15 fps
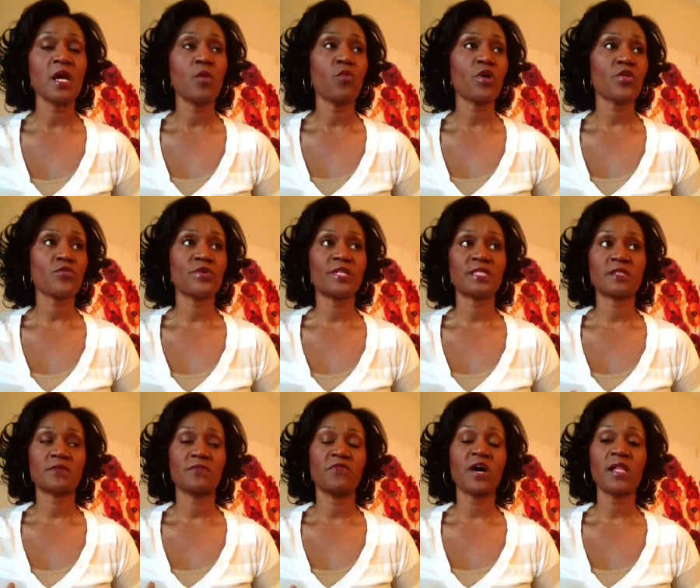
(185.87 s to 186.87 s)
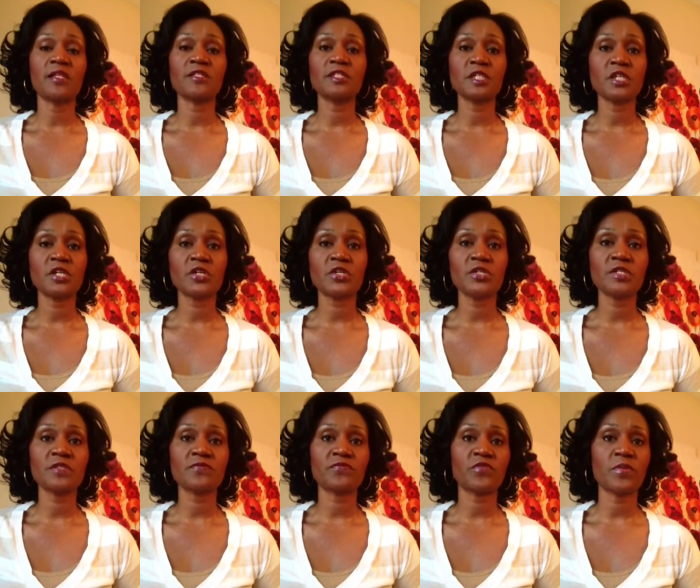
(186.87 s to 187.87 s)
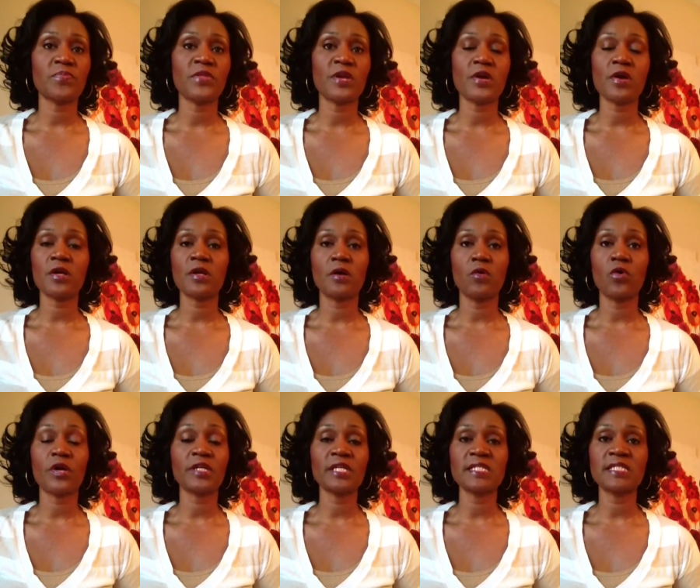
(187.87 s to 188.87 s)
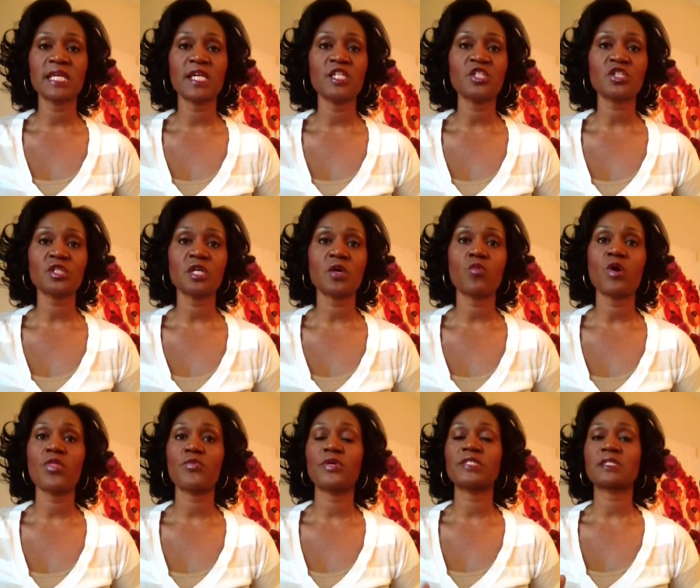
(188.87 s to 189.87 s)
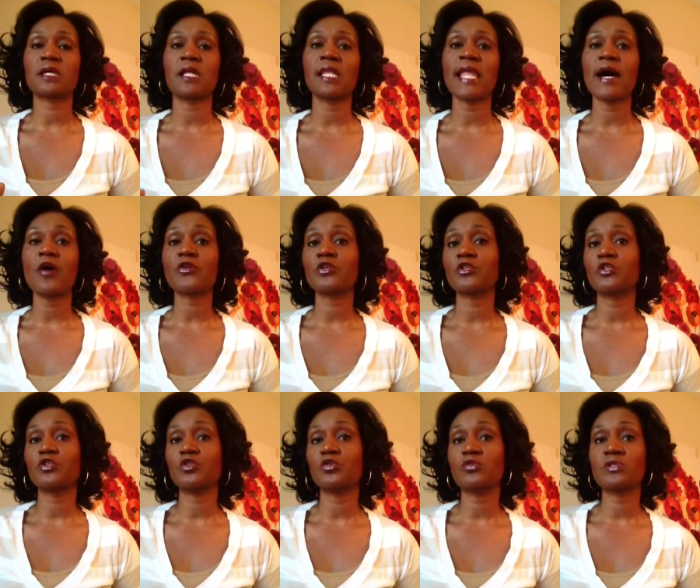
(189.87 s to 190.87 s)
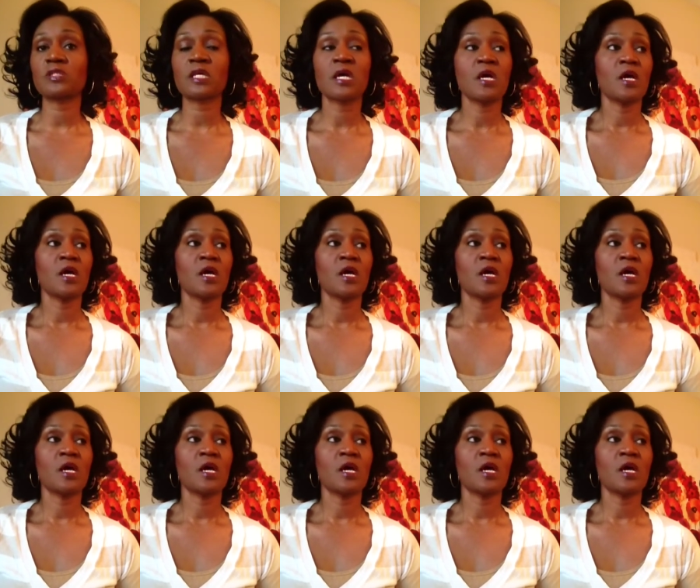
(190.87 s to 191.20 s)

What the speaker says: whether it's volunteers from their organization, whether it's allowing you to use